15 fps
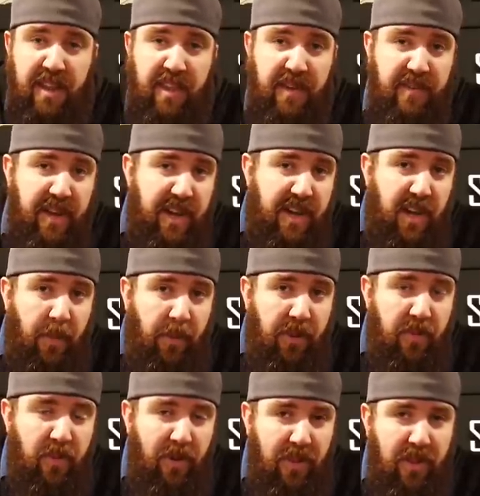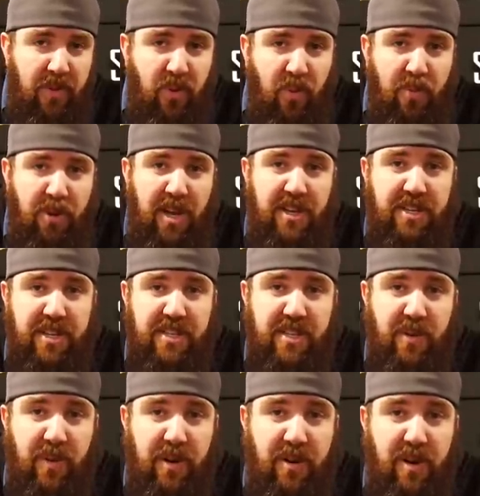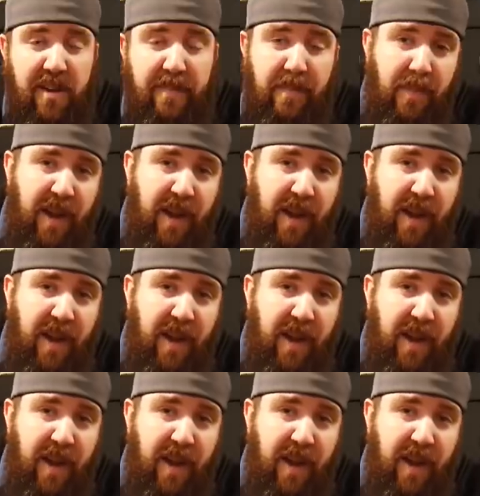They've got a couple of really cool projects going on.